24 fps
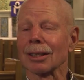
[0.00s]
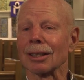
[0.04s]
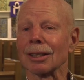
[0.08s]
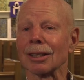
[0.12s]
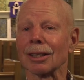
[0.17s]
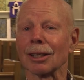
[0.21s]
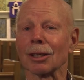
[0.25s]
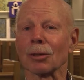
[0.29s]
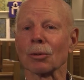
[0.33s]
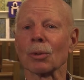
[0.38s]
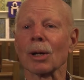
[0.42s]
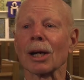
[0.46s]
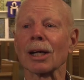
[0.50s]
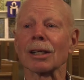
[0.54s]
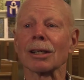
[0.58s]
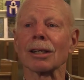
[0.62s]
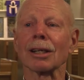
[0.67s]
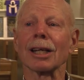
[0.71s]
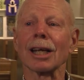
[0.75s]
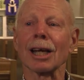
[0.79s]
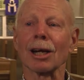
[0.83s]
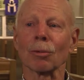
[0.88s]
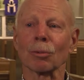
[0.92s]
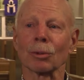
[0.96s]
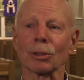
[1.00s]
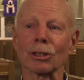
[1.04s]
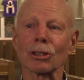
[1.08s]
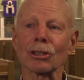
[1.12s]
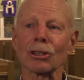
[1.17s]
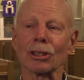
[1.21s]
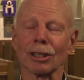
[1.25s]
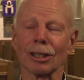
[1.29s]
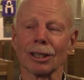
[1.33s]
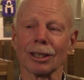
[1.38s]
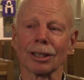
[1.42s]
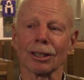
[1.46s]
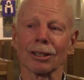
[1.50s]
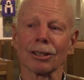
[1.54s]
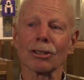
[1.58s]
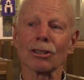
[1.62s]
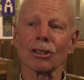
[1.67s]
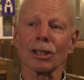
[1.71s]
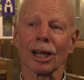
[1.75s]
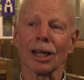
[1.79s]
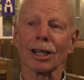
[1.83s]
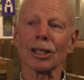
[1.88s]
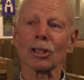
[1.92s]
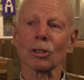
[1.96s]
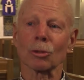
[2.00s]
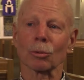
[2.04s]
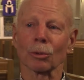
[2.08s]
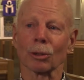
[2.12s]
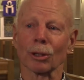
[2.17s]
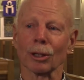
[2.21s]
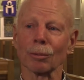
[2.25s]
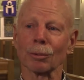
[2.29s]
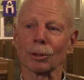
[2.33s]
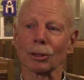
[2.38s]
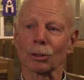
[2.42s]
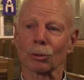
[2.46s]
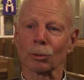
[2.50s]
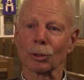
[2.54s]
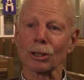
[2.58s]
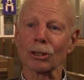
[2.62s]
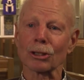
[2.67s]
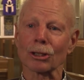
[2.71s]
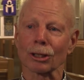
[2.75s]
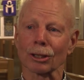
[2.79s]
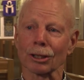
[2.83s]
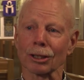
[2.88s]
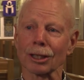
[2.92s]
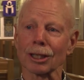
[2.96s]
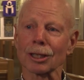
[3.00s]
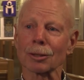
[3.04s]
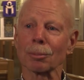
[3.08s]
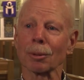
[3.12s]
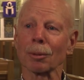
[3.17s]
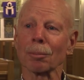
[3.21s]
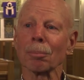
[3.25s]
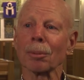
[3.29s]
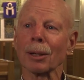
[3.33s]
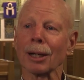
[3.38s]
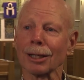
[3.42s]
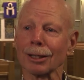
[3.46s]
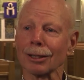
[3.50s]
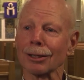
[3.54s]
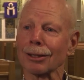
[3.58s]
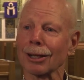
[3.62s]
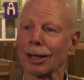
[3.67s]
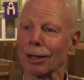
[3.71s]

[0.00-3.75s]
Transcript: Right now, we're sitting in the sanctuary, which recently has been painted.